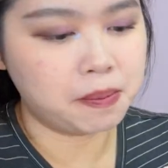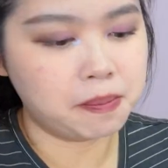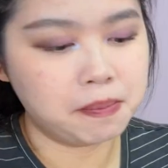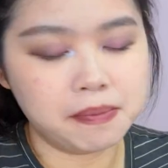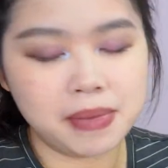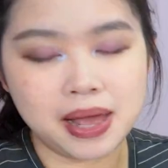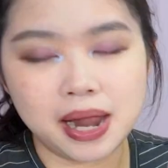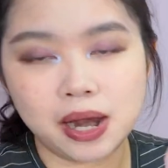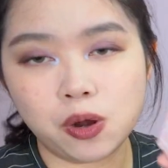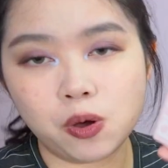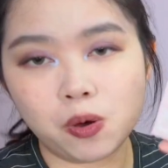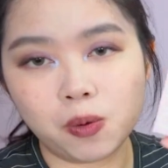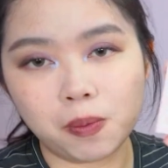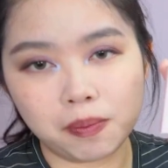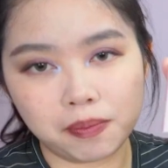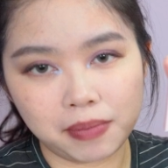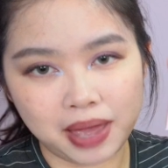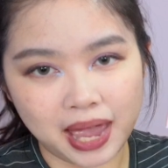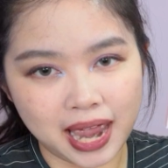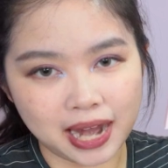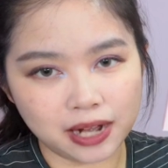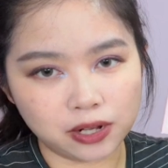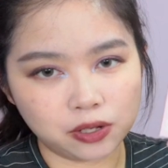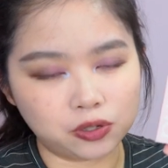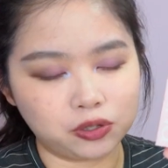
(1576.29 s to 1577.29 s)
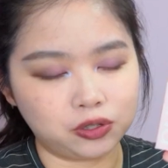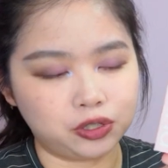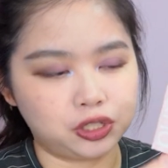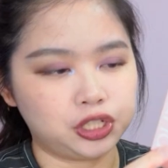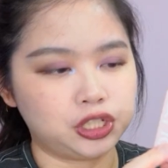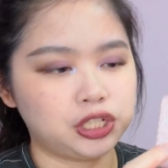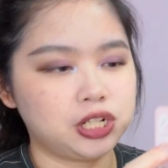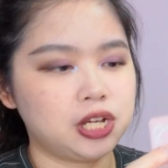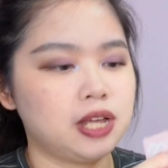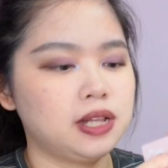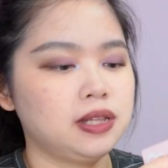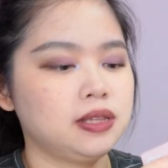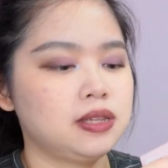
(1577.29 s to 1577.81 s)
Mellow Matte
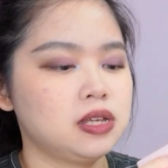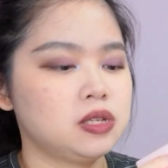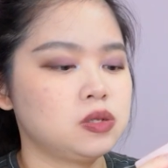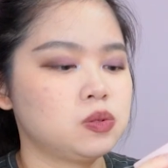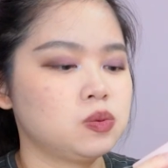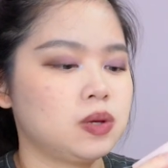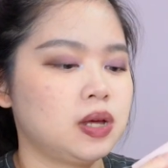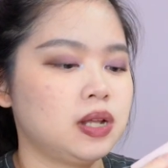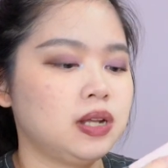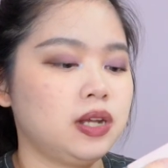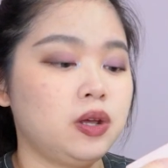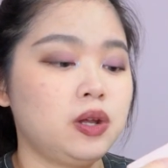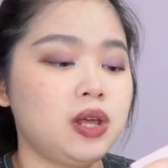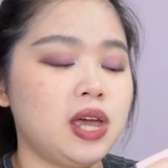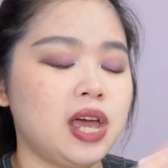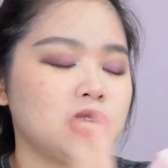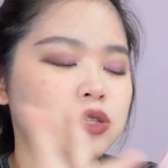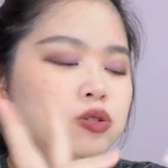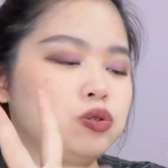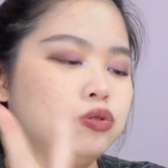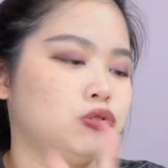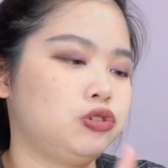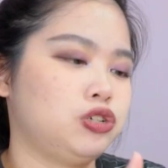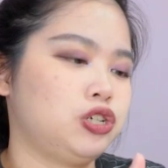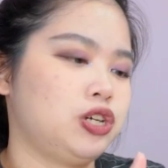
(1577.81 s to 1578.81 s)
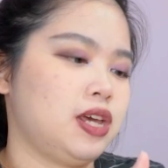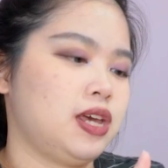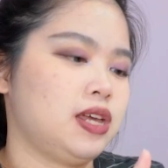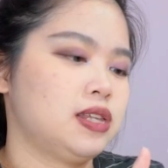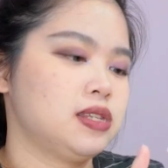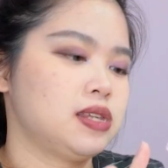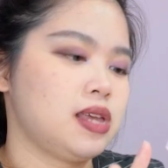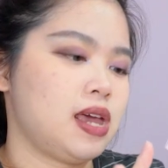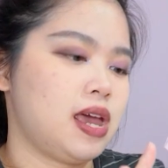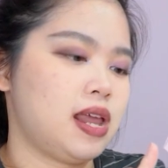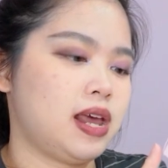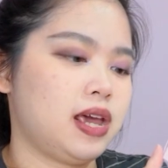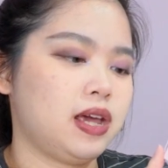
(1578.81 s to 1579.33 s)
Cushion. This one, they only had 2
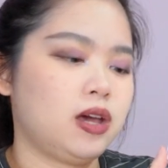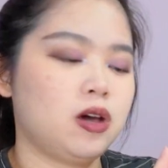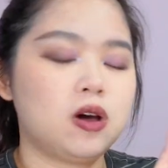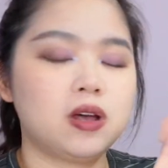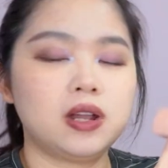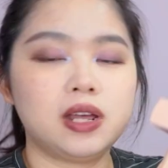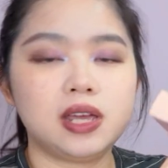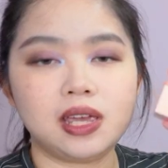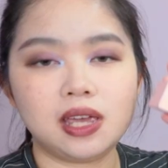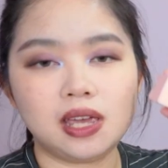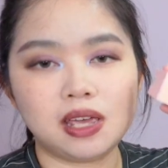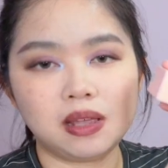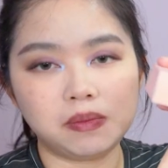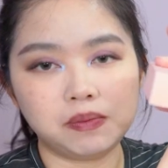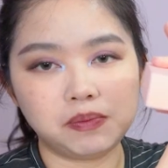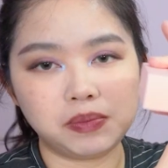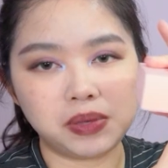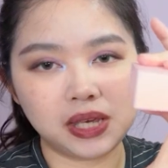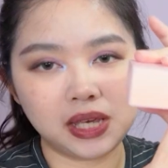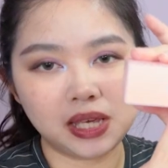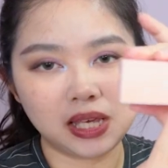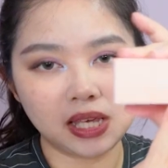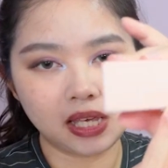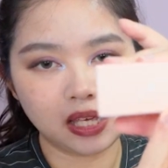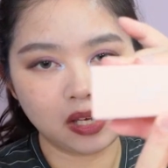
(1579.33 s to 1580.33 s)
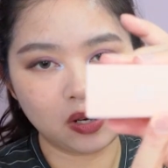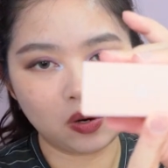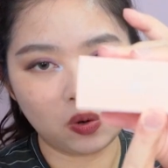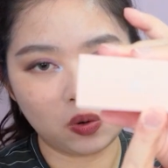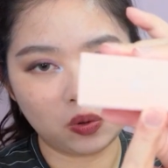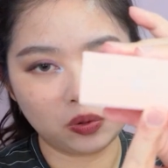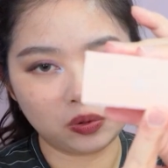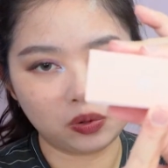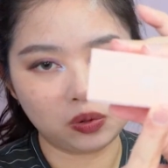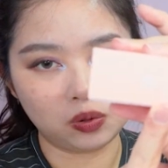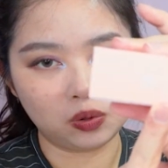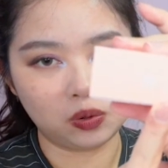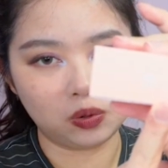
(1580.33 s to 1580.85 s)
shades, and I got it in
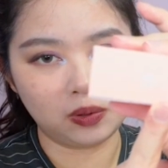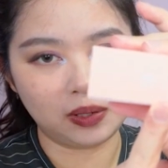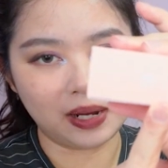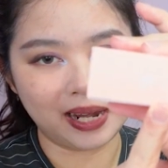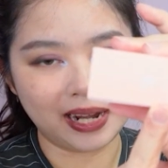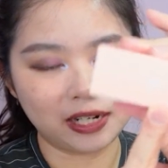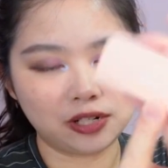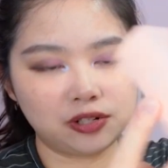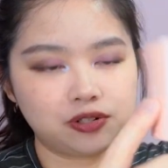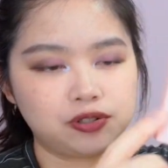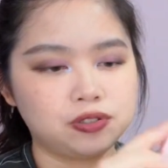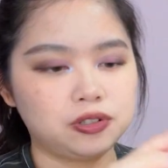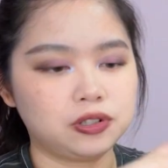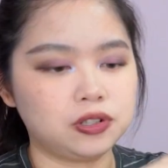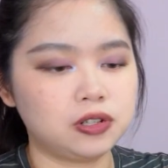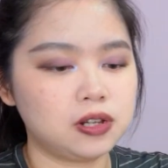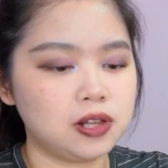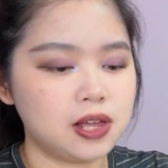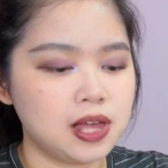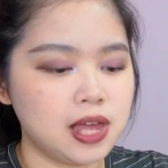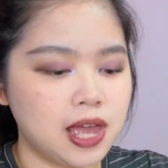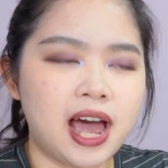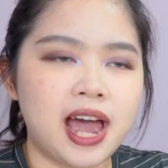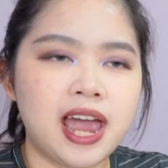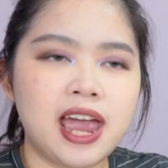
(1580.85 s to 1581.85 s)
BE02 Natural.